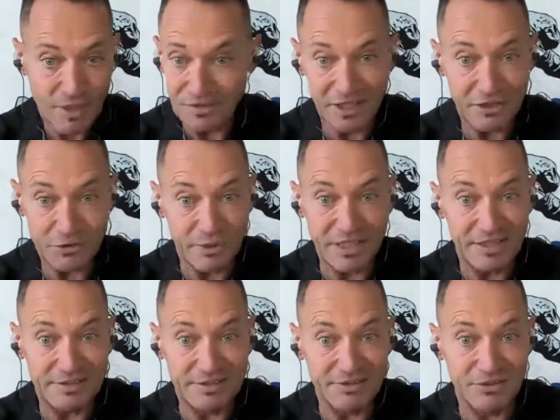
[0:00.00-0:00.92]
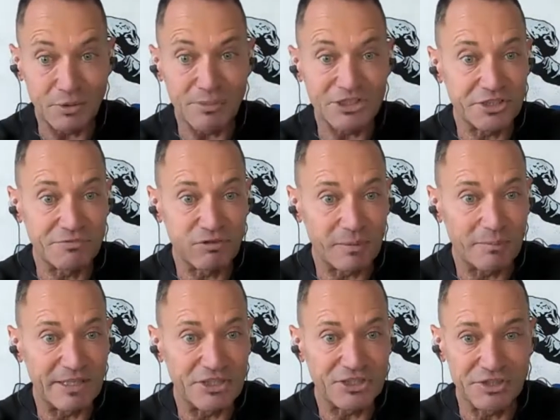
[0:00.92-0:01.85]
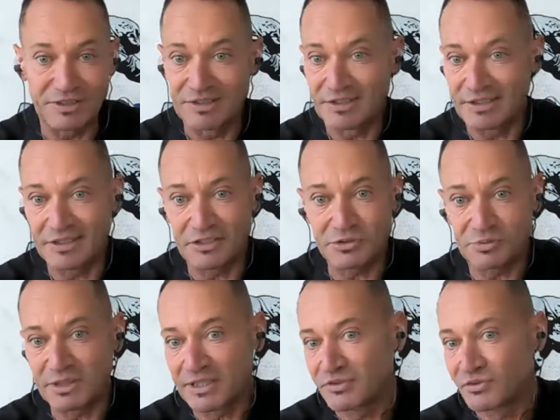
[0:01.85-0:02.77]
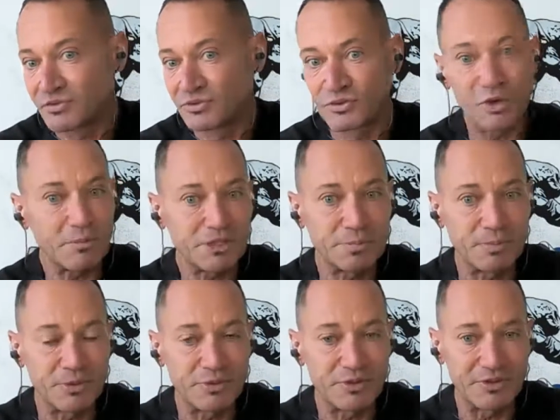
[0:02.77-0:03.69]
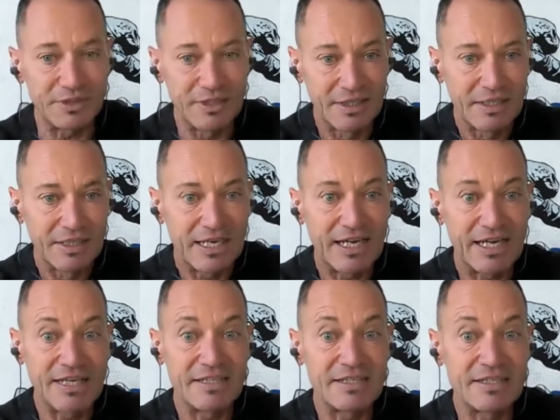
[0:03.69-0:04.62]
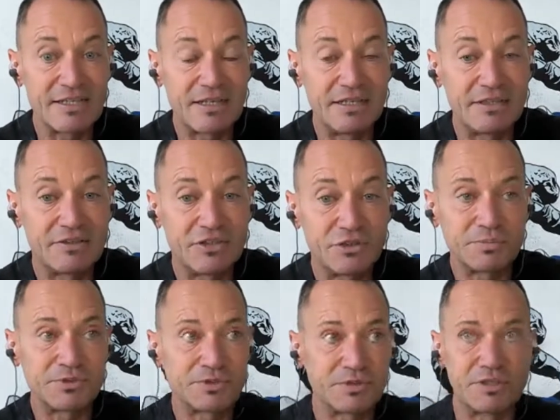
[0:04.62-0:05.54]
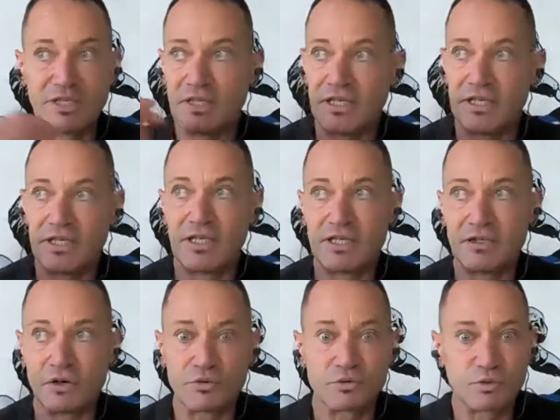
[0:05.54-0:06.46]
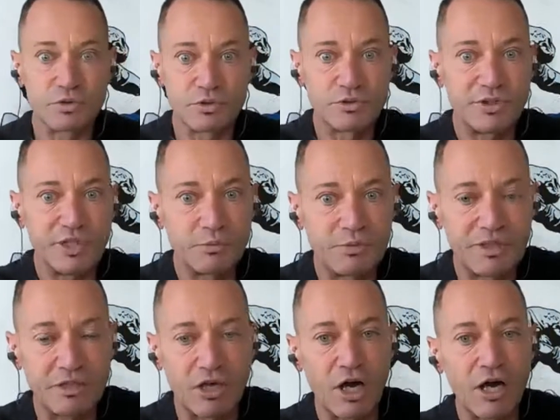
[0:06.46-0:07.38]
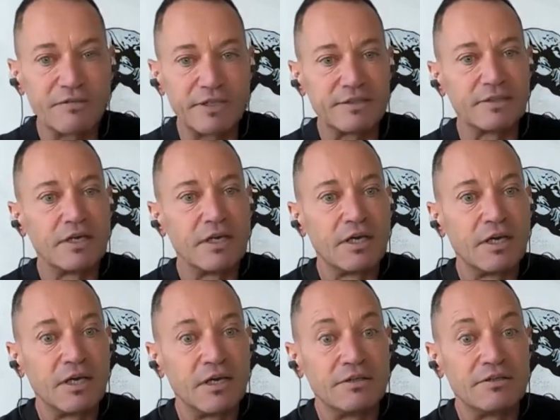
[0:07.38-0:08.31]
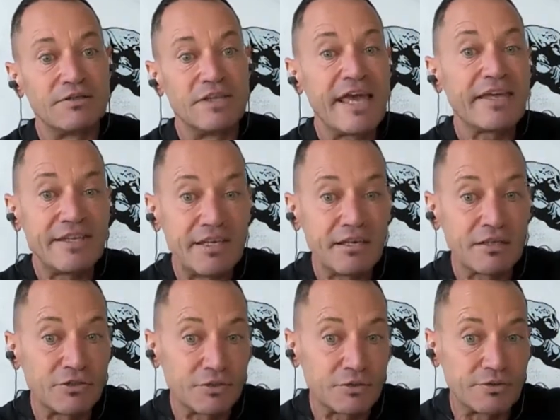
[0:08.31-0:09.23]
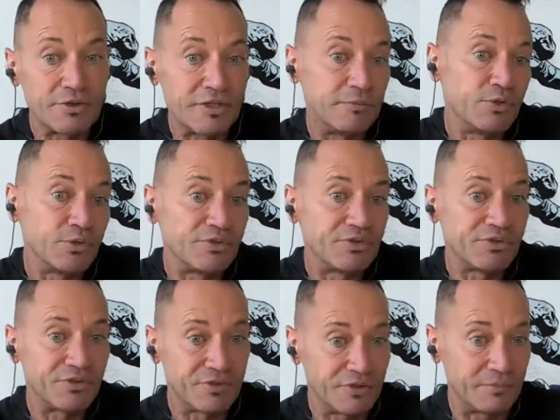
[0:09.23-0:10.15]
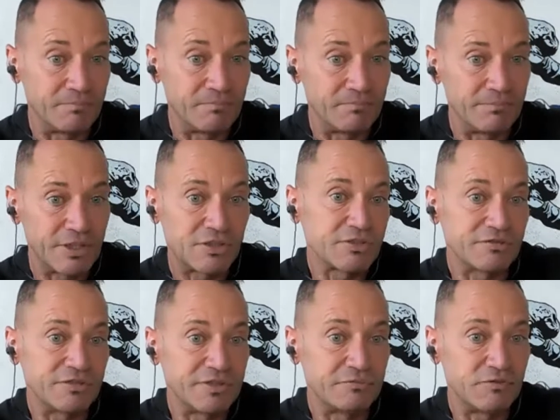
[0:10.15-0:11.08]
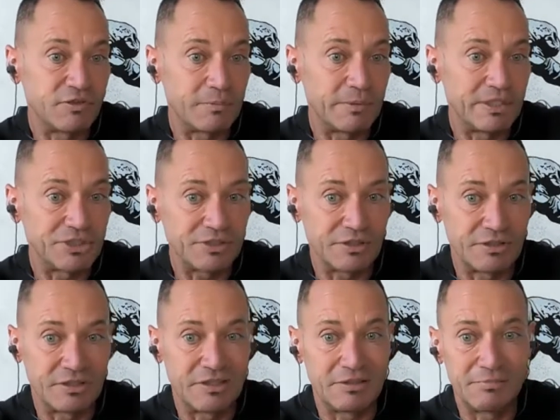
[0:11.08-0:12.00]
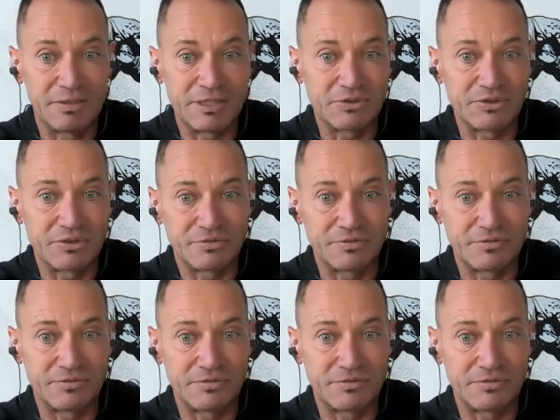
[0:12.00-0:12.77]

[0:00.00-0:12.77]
They create so much inflammation. They create so much burden. And in terms, in our world today with the COVID, they kill your immune system because of the inflammation and because of